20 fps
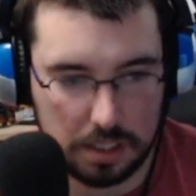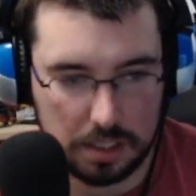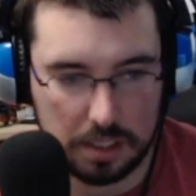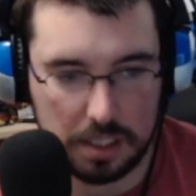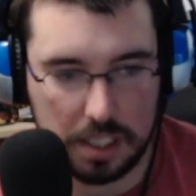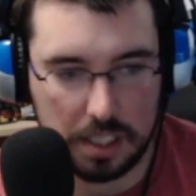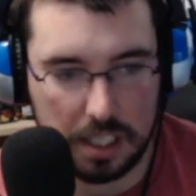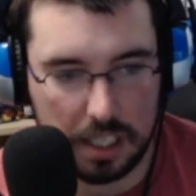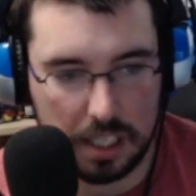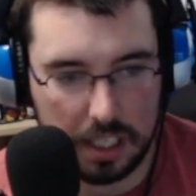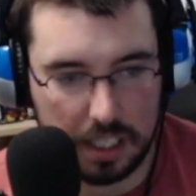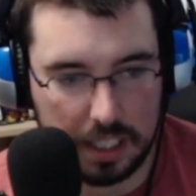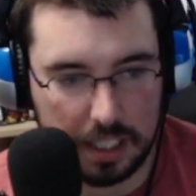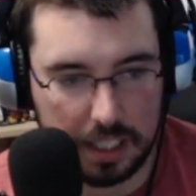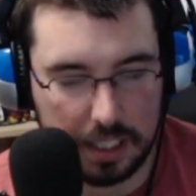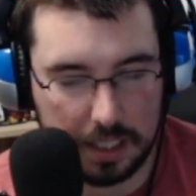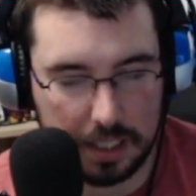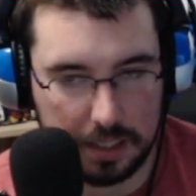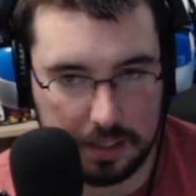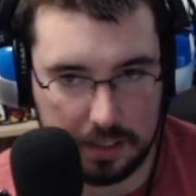the
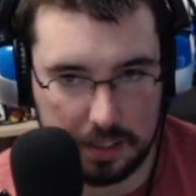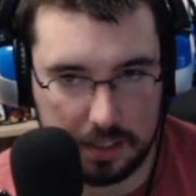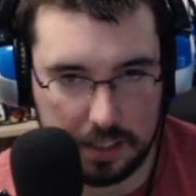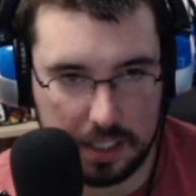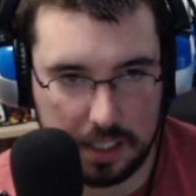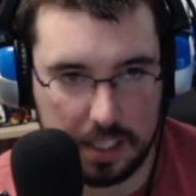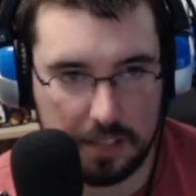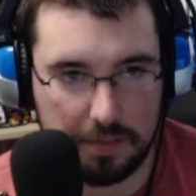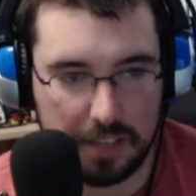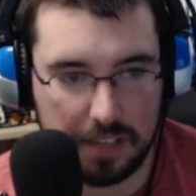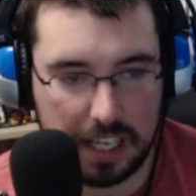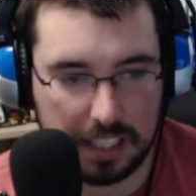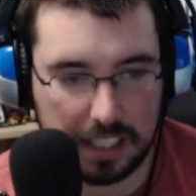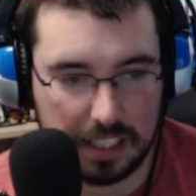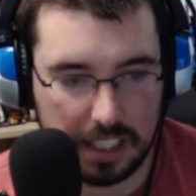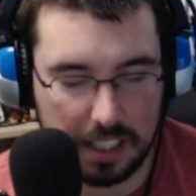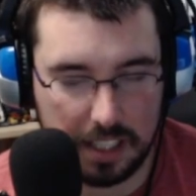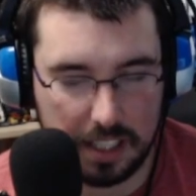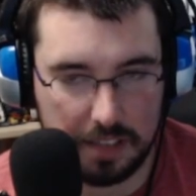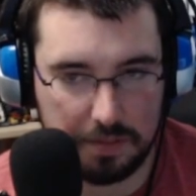and the fact
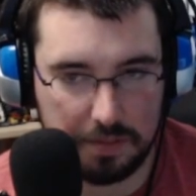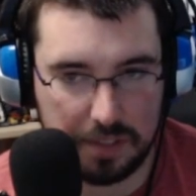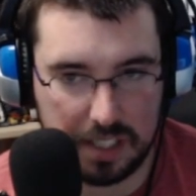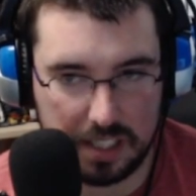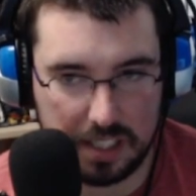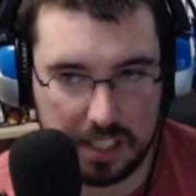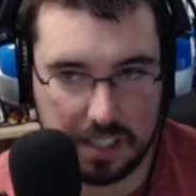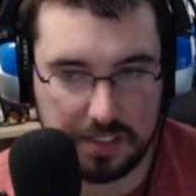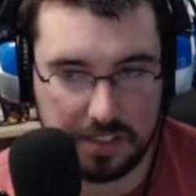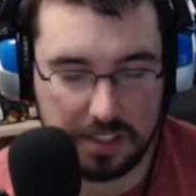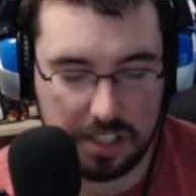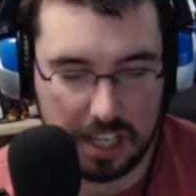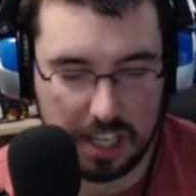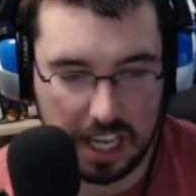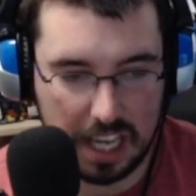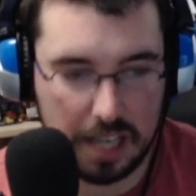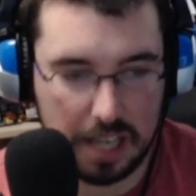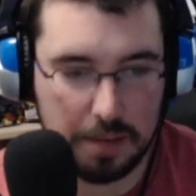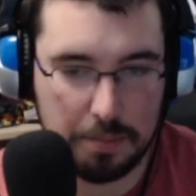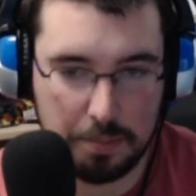that if it's
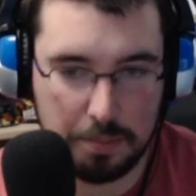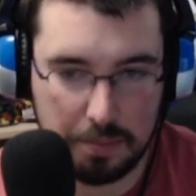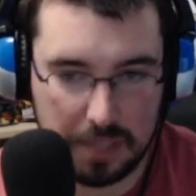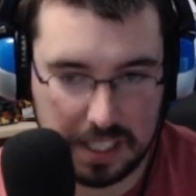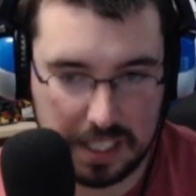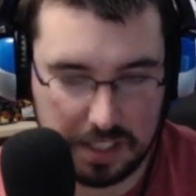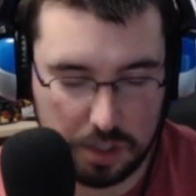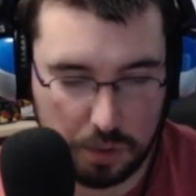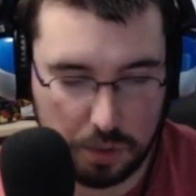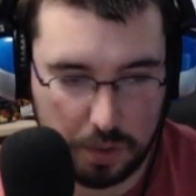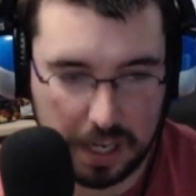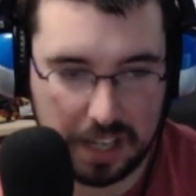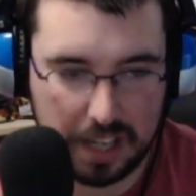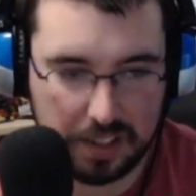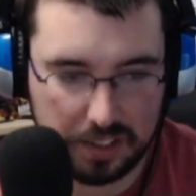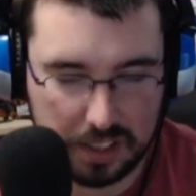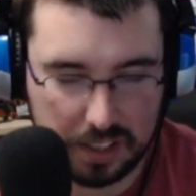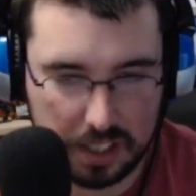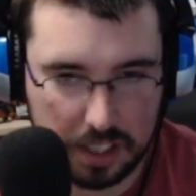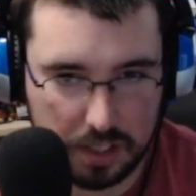him that's
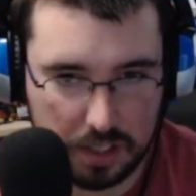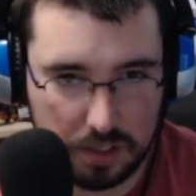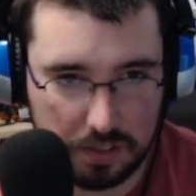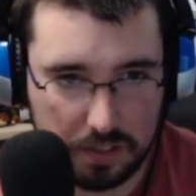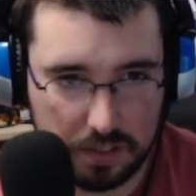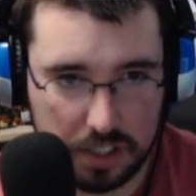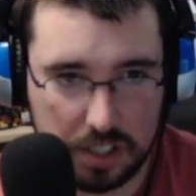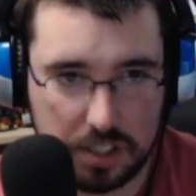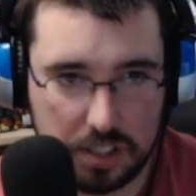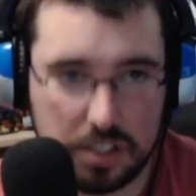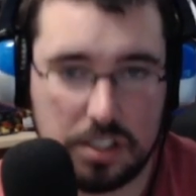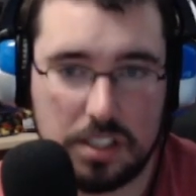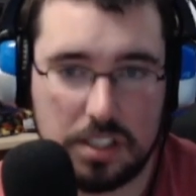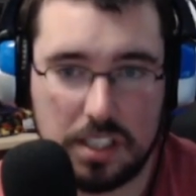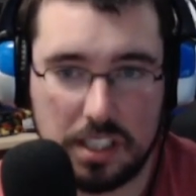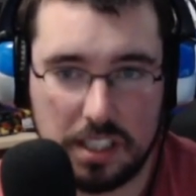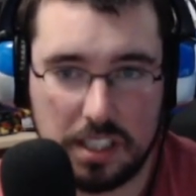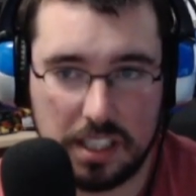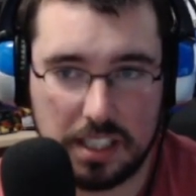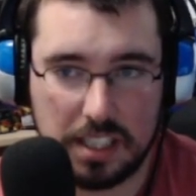around the universe
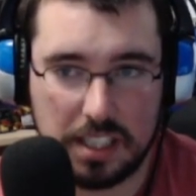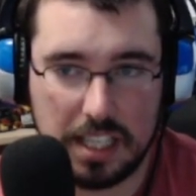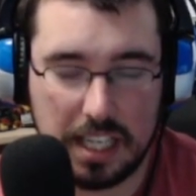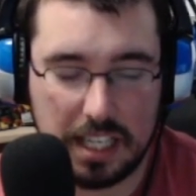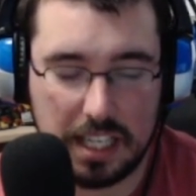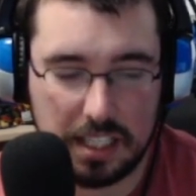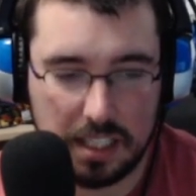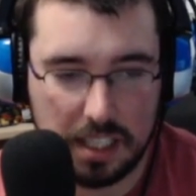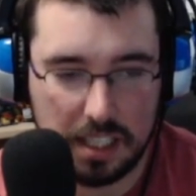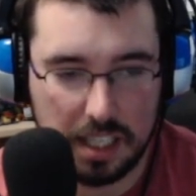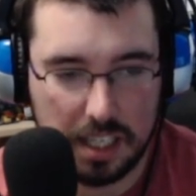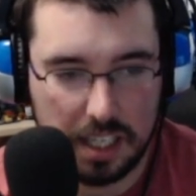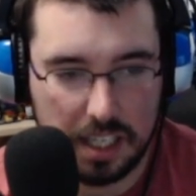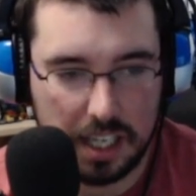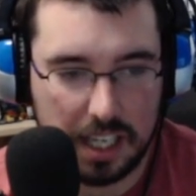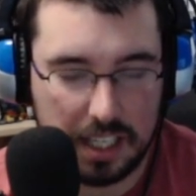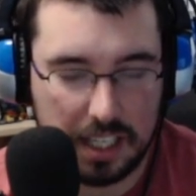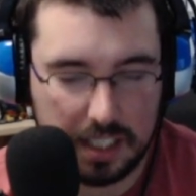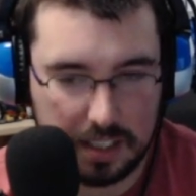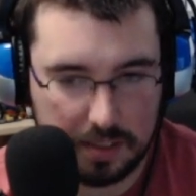and like that,
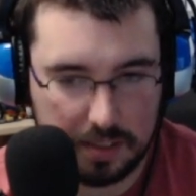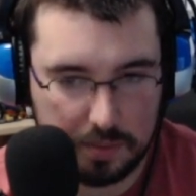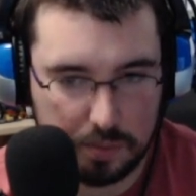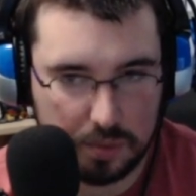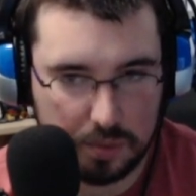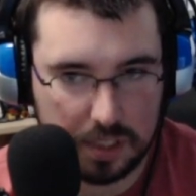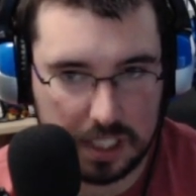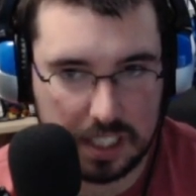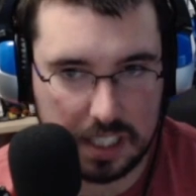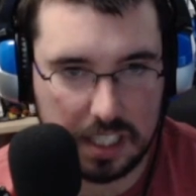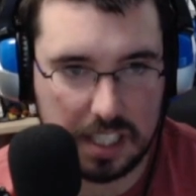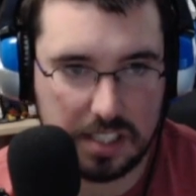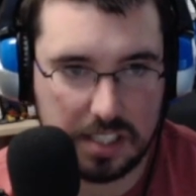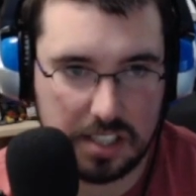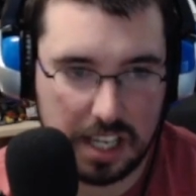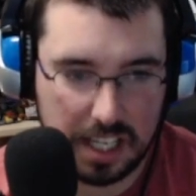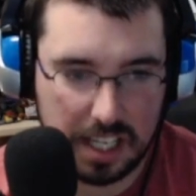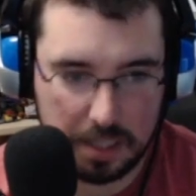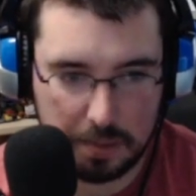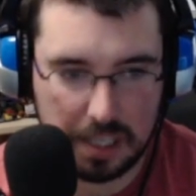and he did
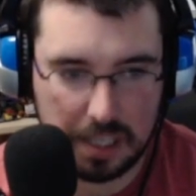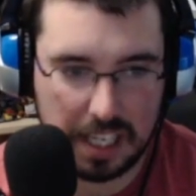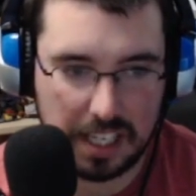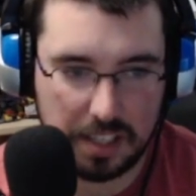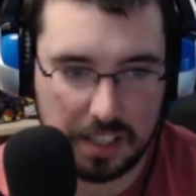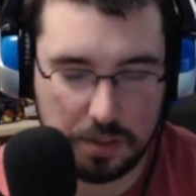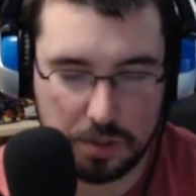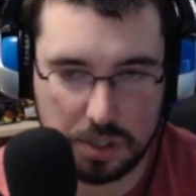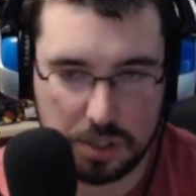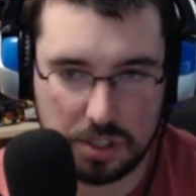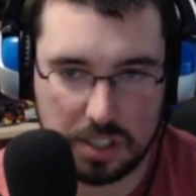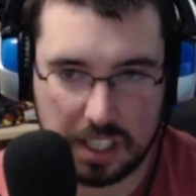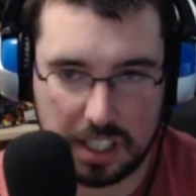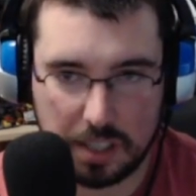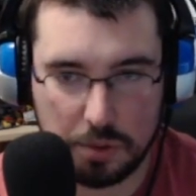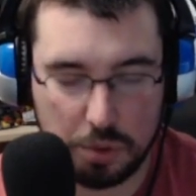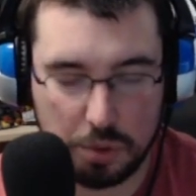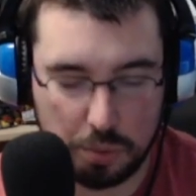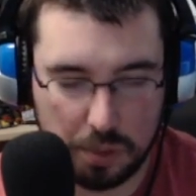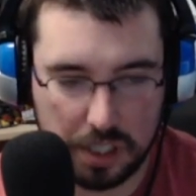say in the beginning he was just like he
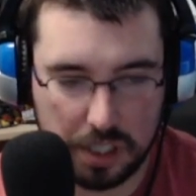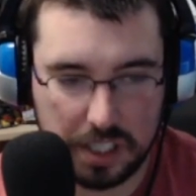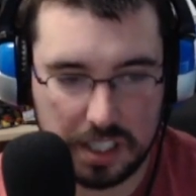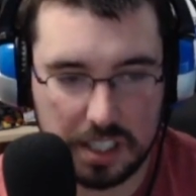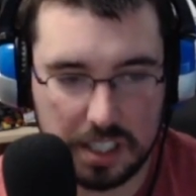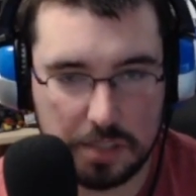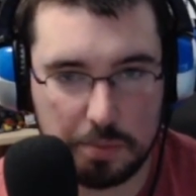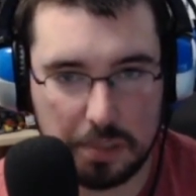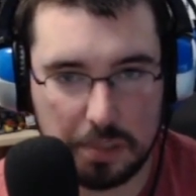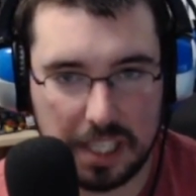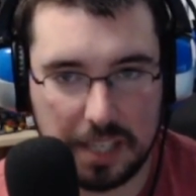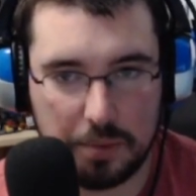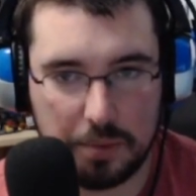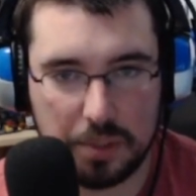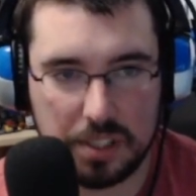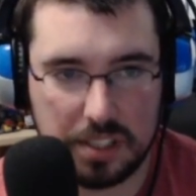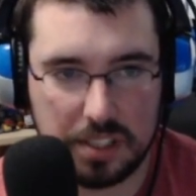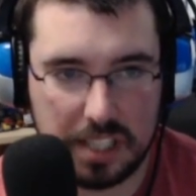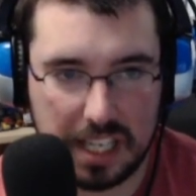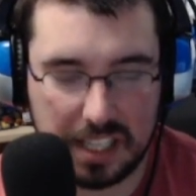was worried this planet
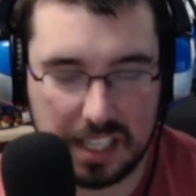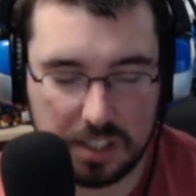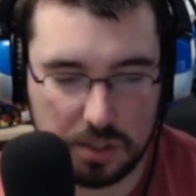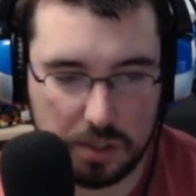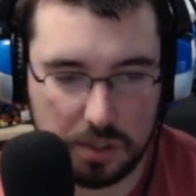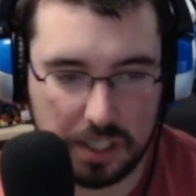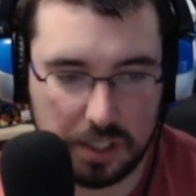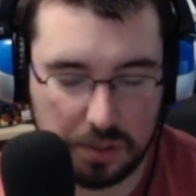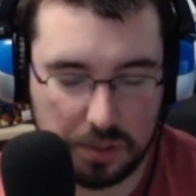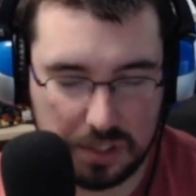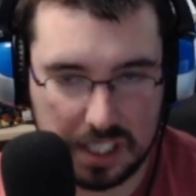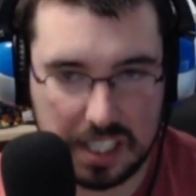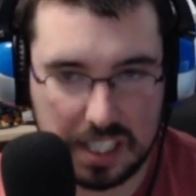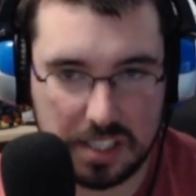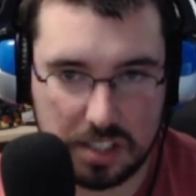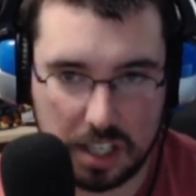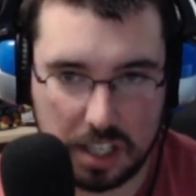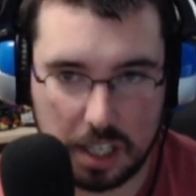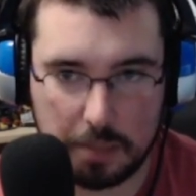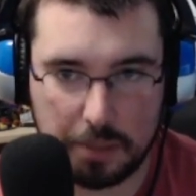wouldn't take, so I don't think he's
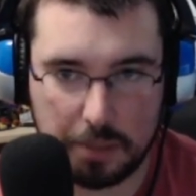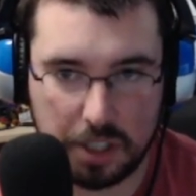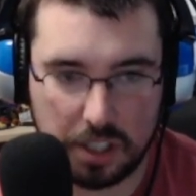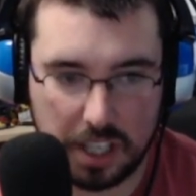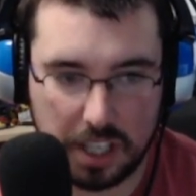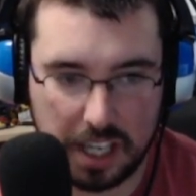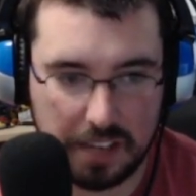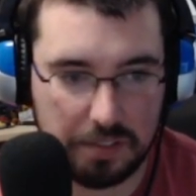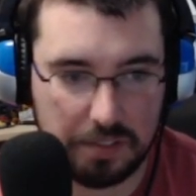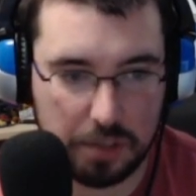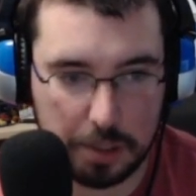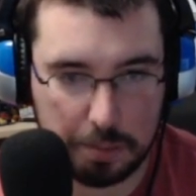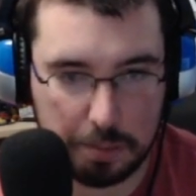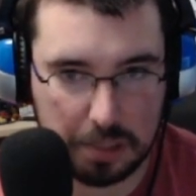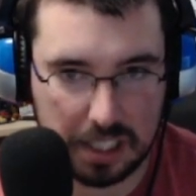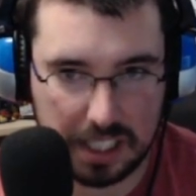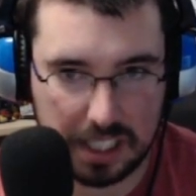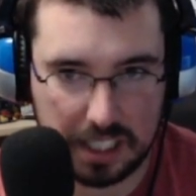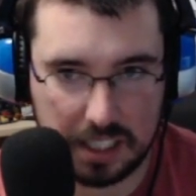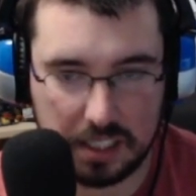got him on every
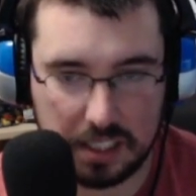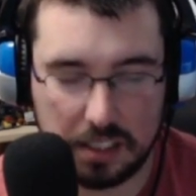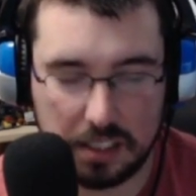planet.